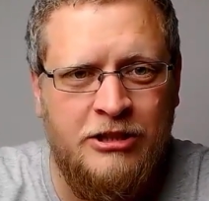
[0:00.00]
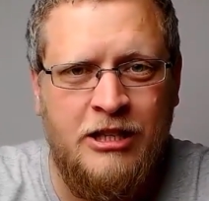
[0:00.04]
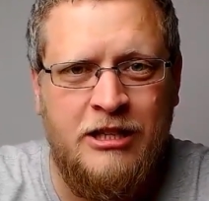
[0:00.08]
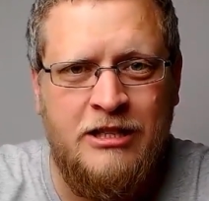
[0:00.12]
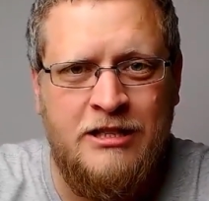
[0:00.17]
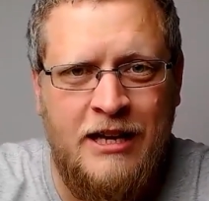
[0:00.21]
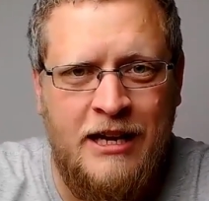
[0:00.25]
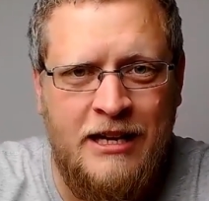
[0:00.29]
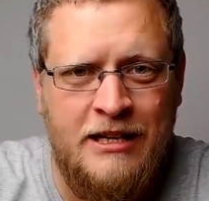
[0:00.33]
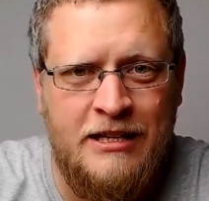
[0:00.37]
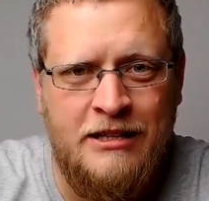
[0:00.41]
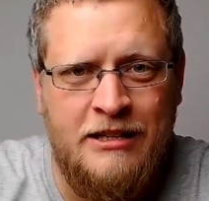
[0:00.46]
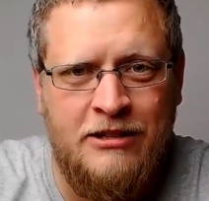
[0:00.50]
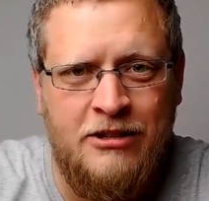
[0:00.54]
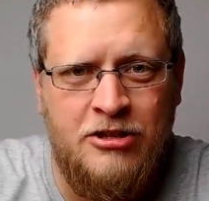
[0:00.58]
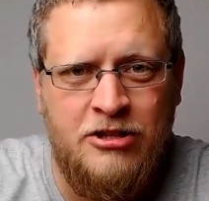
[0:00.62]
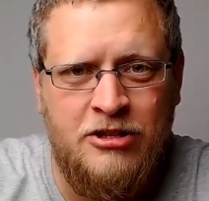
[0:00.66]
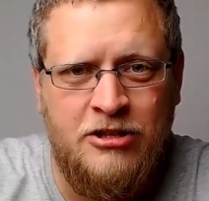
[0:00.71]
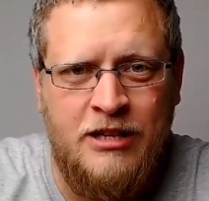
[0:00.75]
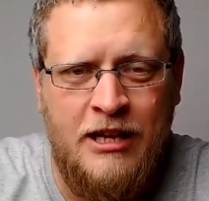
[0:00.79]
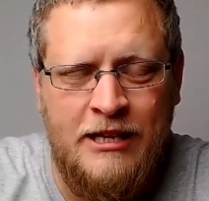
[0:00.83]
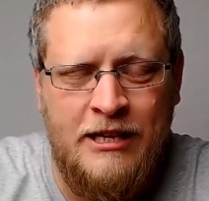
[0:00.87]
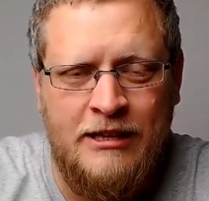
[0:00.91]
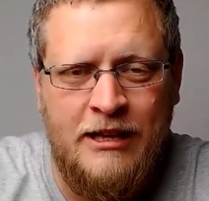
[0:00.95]
And it
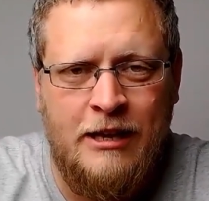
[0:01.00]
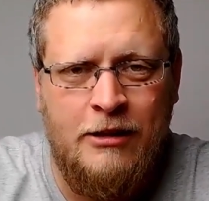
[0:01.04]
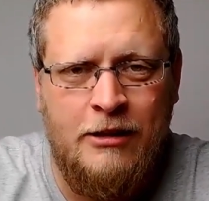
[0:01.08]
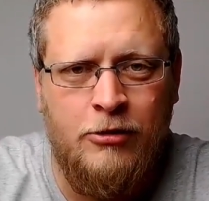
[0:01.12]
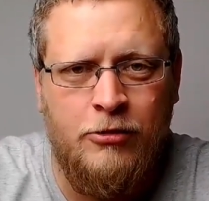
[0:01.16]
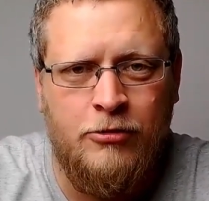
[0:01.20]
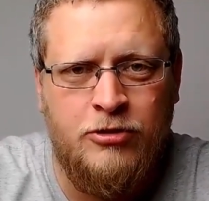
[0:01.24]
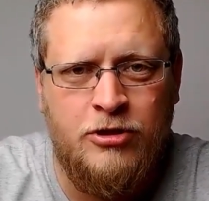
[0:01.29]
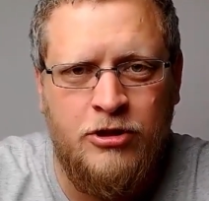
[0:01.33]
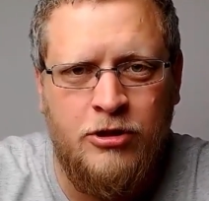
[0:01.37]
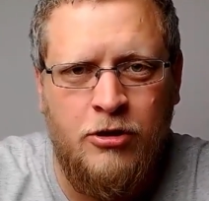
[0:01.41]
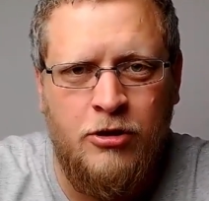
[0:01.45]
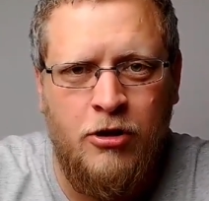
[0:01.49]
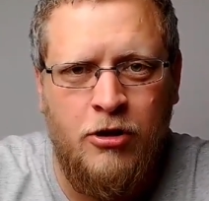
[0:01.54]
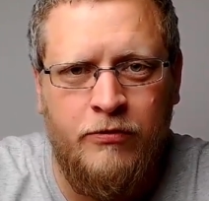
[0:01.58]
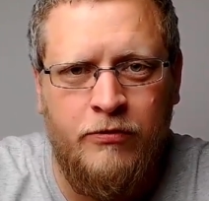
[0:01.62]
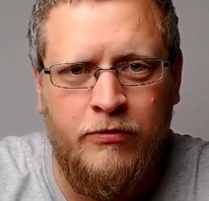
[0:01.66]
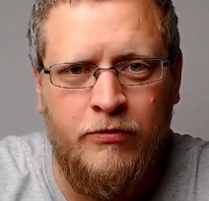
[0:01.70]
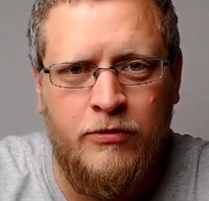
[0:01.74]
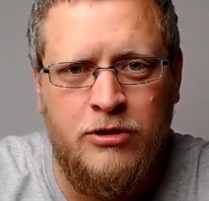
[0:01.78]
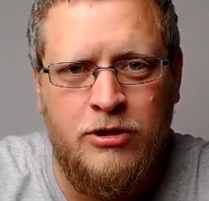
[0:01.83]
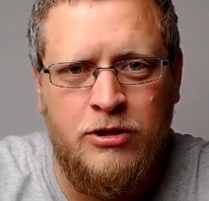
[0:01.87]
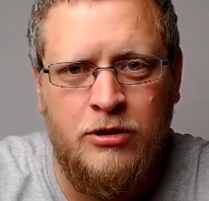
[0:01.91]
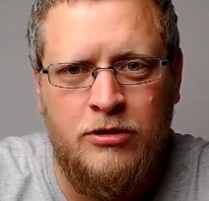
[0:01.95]
does take that long to
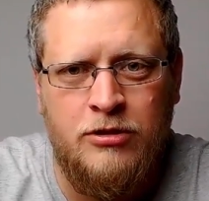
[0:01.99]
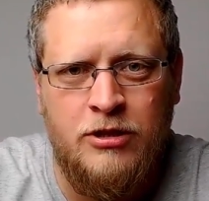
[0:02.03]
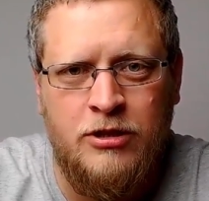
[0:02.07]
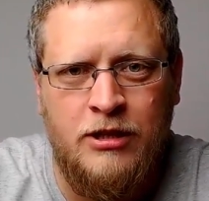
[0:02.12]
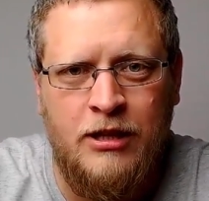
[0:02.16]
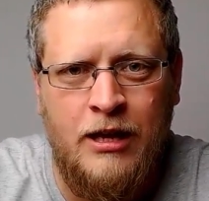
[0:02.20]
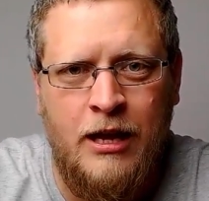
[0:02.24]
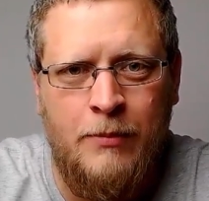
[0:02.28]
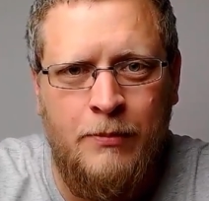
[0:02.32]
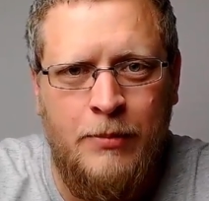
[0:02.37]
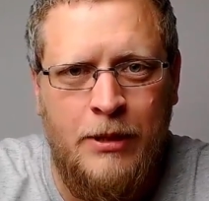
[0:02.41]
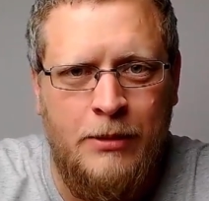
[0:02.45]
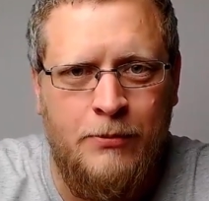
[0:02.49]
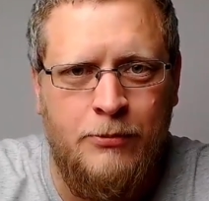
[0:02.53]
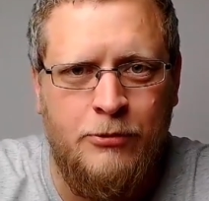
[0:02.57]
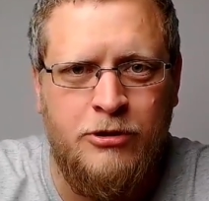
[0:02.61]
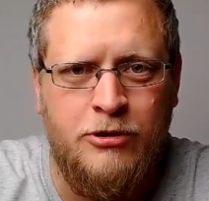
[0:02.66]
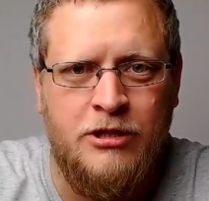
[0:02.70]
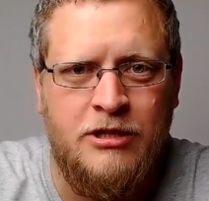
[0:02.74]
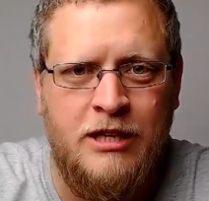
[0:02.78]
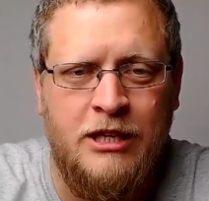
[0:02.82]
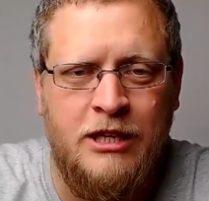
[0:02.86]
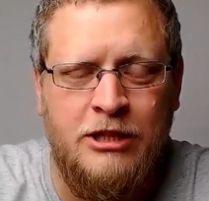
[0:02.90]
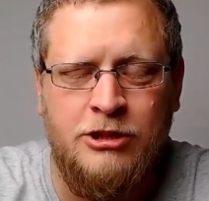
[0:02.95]
of to get
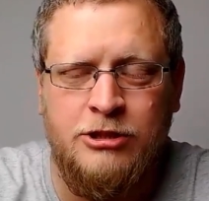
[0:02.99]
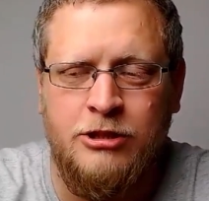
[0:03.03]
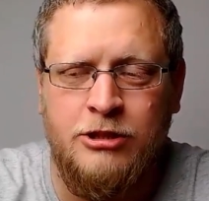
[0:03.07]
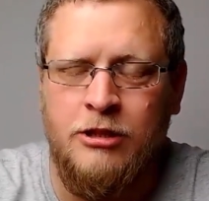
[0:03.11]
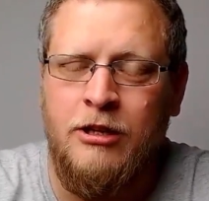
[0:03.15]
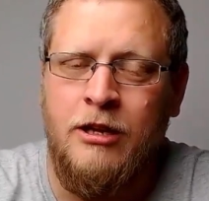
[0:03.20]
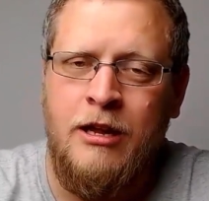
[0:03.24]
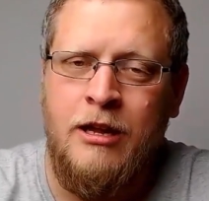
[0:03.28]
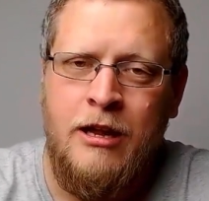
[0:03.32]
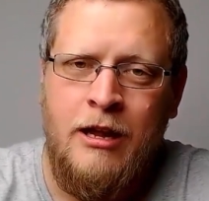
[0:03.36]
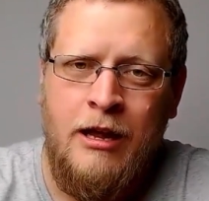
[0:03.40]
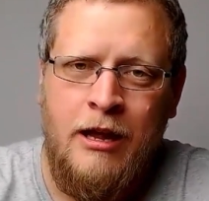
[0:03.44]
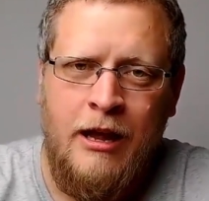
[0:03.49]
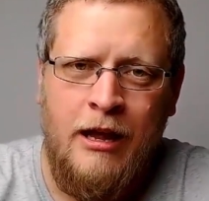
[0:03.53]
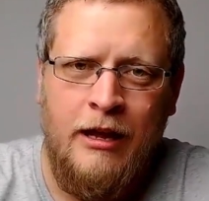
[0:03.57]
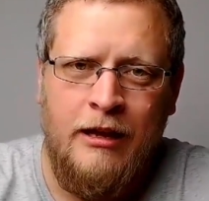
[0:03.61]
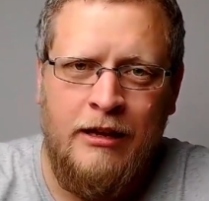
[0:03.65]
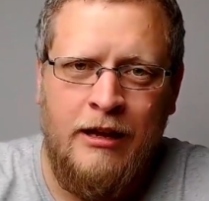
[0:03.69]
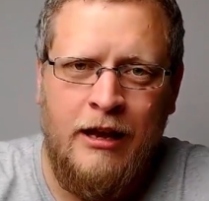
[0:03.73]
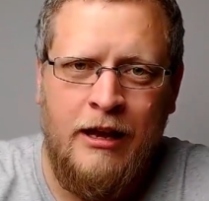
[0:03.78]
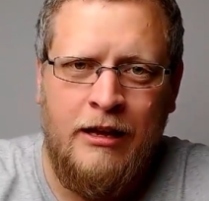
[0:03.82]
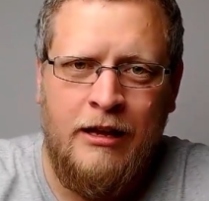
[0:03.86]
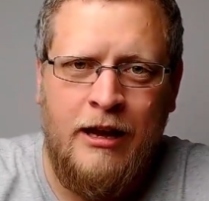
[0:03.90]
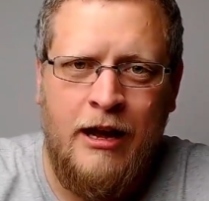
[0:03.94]
people's attention
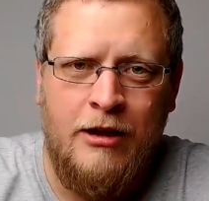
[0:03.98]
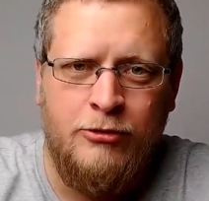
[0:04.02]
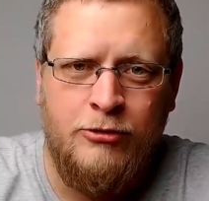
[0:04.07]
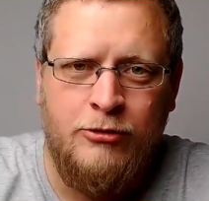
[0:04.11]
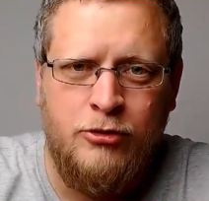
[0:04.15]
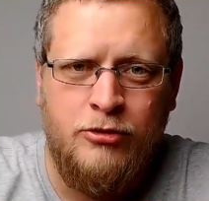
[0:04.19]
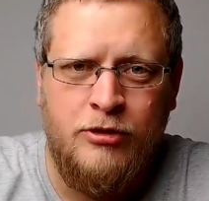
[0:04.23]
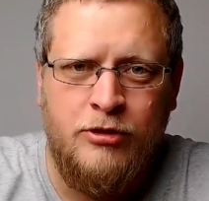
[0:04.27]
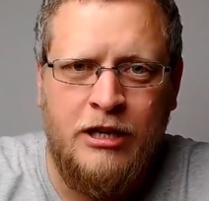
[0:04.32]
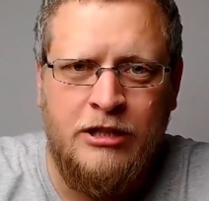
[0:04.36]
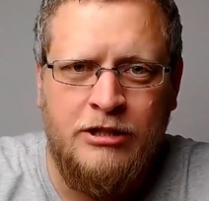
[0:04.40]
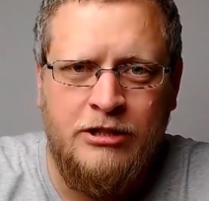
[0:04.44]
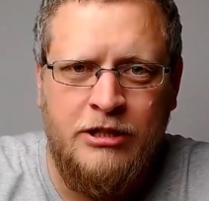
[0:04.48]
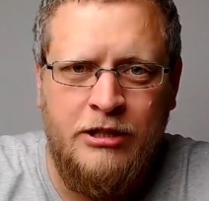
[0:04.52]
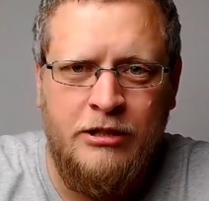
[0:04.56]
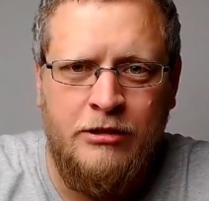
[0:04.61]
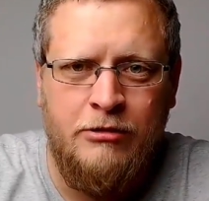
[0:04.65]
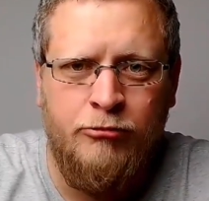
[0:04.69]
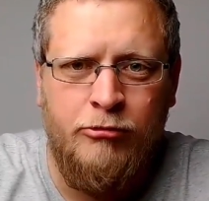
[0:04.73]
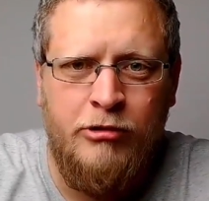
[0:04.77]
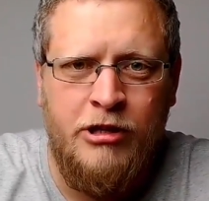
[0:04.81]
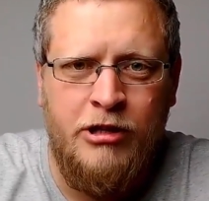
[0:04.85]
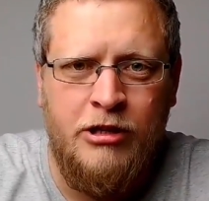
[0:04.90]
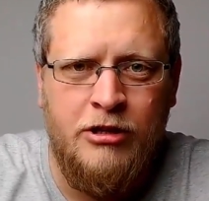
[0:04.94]
and get councils actually
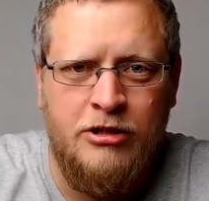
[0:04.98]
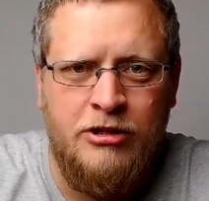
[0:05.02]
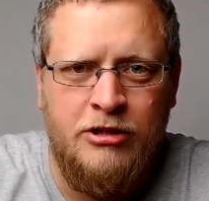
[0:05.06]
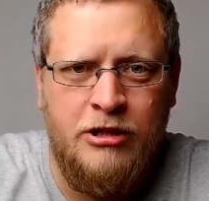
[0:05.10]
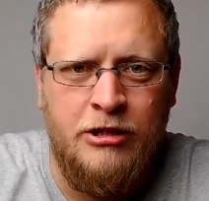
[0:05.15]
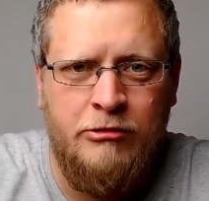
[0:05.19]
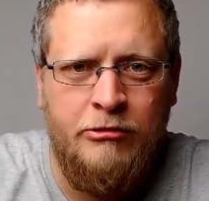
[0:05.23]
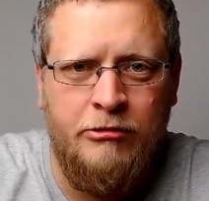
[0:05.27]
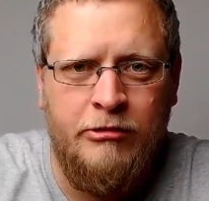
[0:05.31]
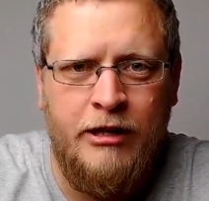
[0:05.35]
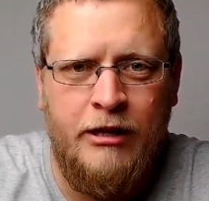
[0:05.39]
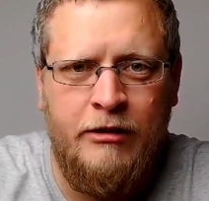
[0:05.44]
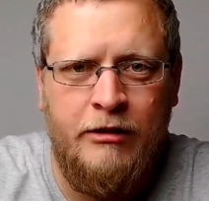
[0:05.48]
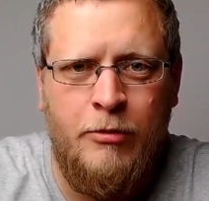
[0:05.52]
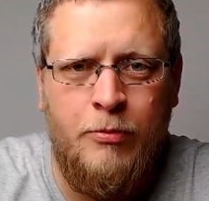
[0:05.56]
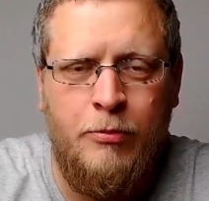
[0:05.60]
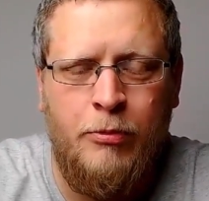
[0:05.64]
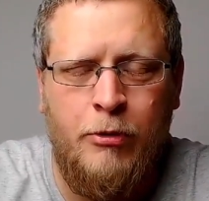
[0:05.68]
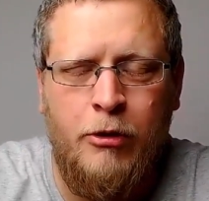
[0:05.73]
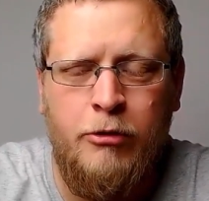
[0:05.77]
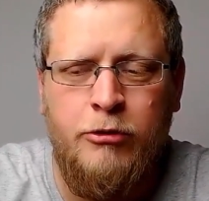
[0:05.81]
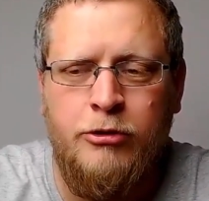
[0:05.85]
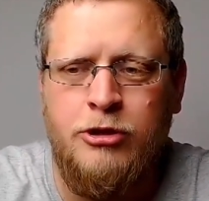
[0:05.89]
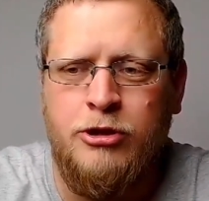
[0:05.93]
reconsidering their
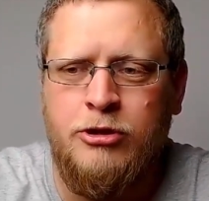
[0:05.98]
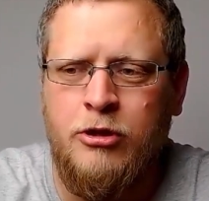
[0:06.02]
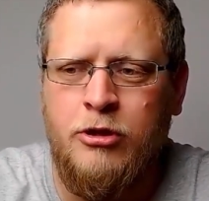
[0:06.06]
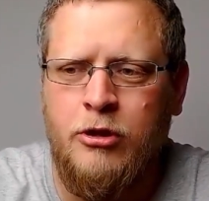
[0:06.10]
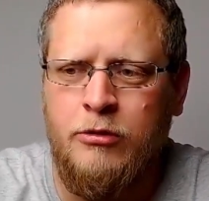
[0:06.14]
approach.